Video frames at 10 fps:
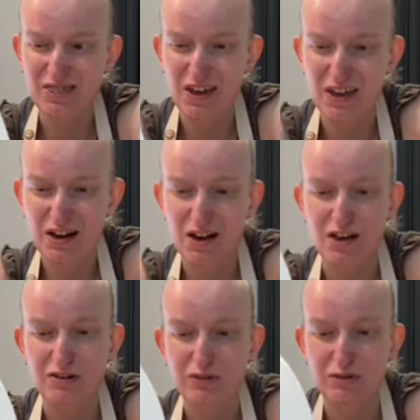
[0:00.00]
thin
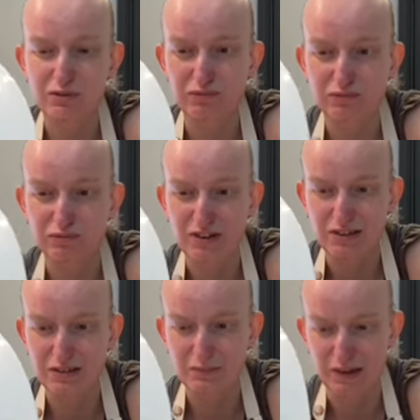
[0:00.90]
and
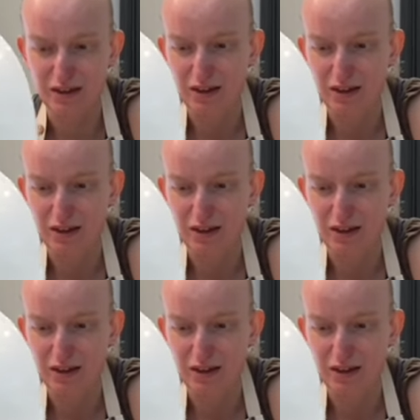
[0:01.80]
crispy,